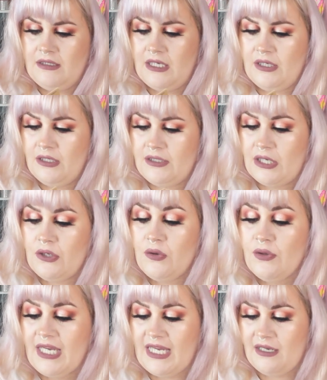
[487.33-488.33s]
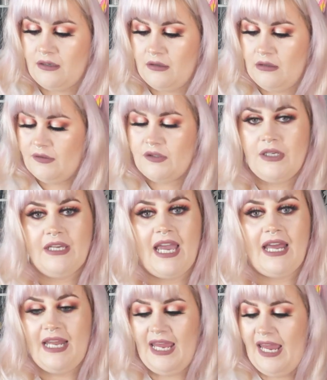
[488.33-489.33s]
So you
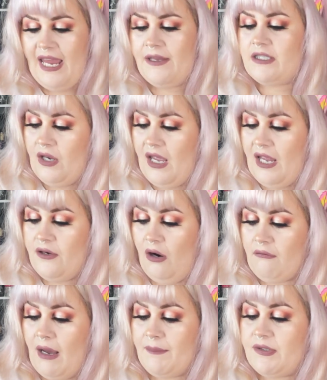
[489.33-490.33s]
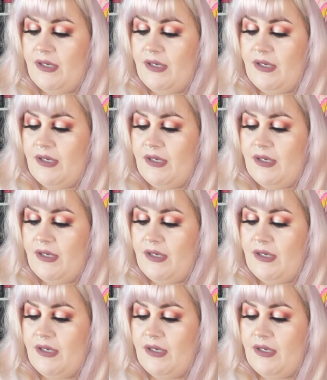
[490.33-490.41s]
get a knot wrap.